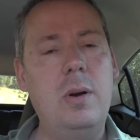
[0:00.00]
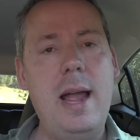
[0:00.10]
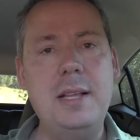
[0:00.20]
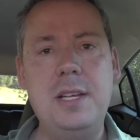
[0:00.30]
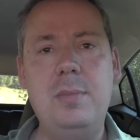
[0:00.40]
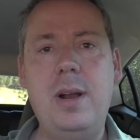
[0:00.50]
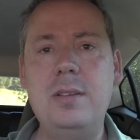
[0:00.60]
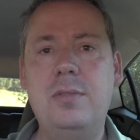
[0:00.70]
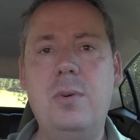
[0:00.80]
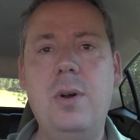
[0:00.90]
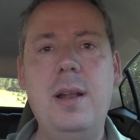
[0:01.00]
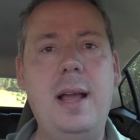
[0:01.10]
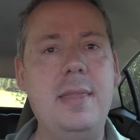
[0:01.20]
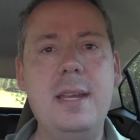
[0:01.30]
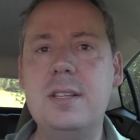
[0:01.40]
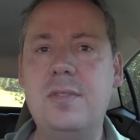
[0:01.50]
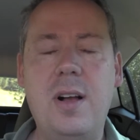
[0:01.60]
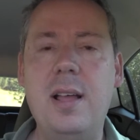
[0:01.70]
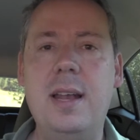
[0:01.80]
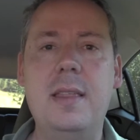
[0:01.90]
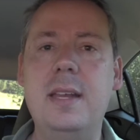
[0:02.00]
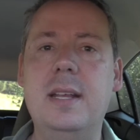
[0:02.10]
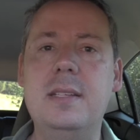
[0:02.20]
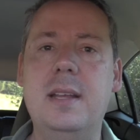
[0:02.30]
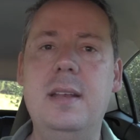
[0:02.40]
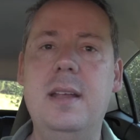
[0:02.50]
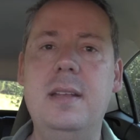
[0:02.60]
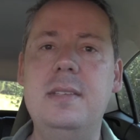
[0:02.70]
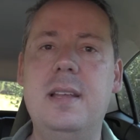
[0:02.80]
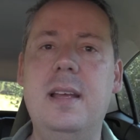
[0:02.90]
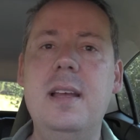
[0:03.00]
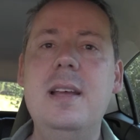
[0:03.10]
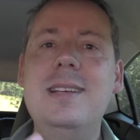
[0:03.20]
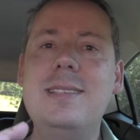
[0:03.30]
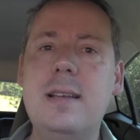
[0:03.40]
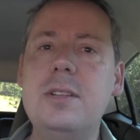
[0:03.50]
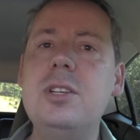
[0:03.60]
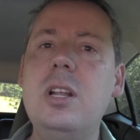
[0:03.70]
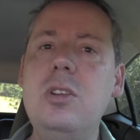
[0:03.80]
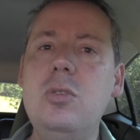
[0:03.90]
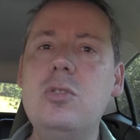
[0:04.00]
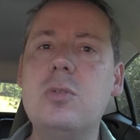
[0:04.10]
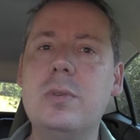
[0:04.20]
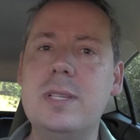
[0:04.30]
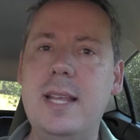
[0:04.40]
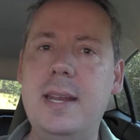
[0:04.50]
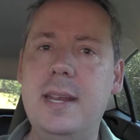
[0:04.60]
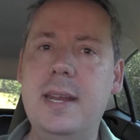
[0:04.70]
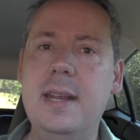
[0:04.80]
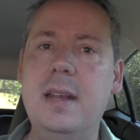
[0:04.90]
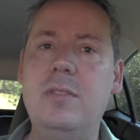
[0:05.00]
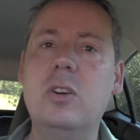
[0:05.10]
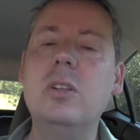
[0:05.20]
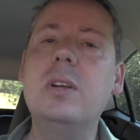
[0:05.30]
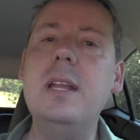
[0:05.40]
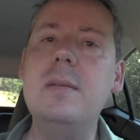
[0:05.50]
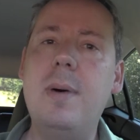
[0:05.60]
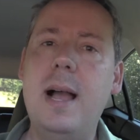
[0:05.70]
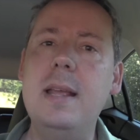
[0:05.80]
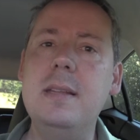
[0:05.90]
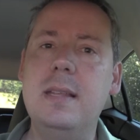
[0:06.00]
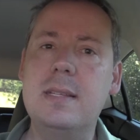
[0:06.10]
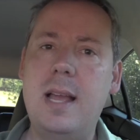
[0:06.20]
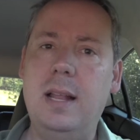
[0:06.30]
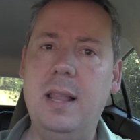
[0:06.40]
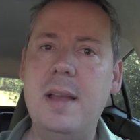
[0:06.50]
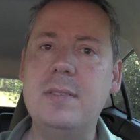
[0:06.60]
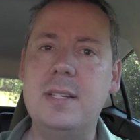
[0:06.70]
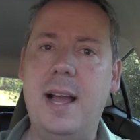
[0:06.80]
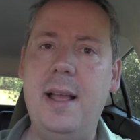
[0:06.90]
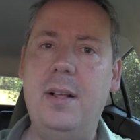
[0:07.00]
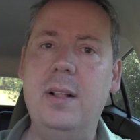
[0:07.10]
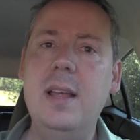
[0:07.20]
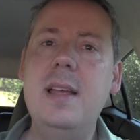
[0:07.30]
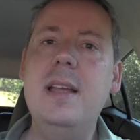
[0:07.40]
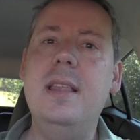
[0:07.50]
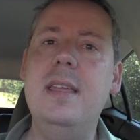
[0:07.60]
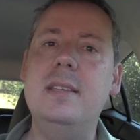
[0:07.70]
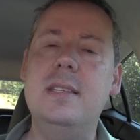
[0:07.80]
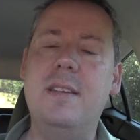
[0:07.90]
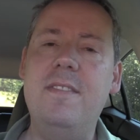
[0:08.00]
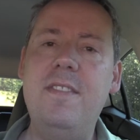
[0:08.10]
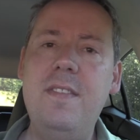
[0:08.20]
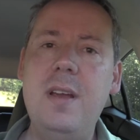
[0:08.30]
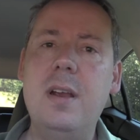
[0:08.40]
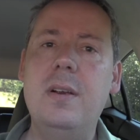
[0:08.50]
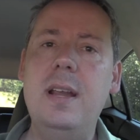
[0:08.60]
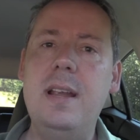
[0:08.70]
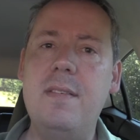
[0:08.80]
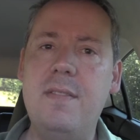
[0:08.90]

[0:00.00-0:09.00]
asking price for it, I think it's fine. I think it's such an unusual setting, and if you're looking to buy into this kind of lifestyle, this is a very